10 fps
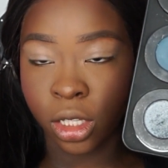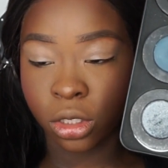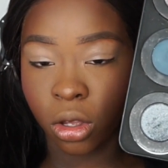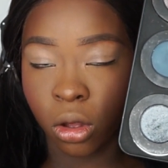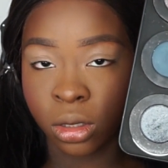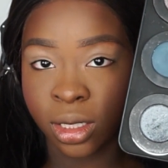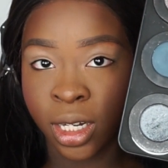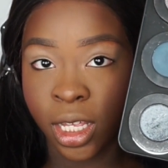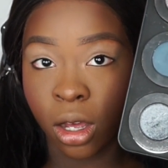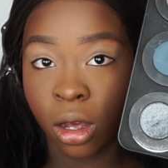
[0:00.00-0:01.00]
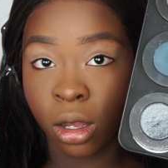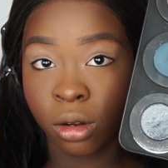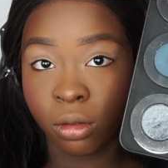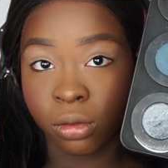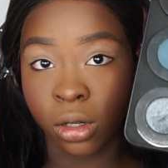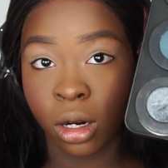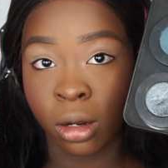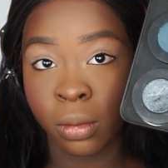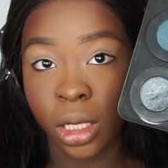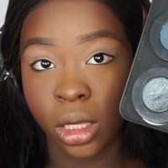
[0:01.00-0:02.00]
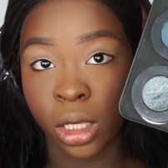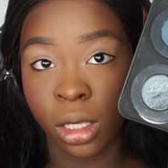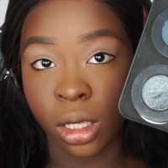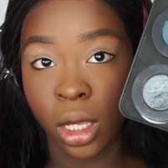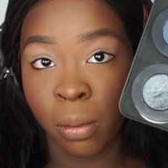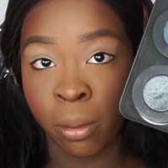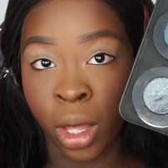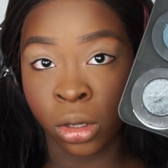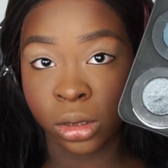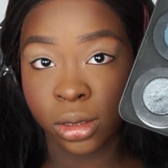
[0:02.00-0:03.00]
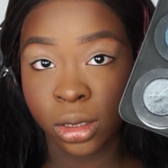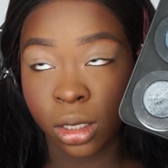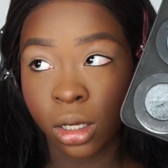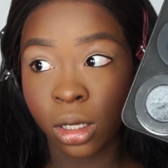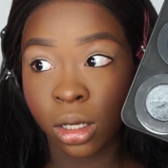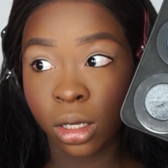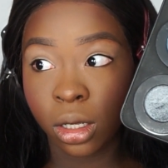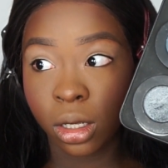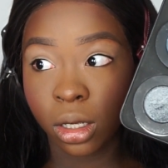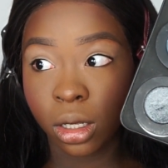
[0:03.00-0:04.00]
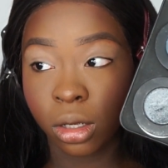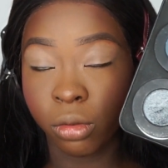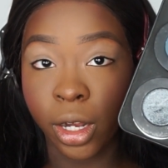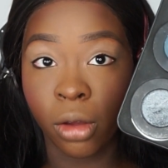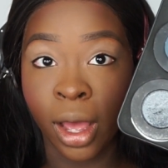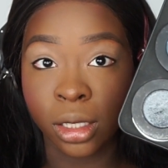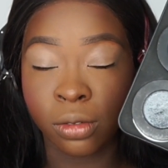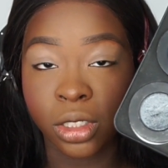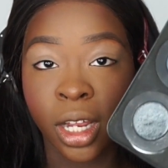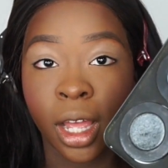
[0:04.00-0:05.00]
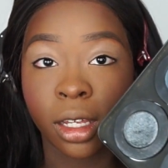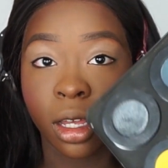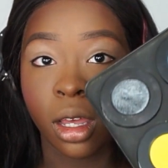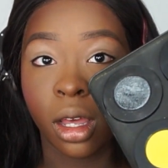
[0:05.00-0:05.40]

It's called Neon from the Melt Radioactive Stack.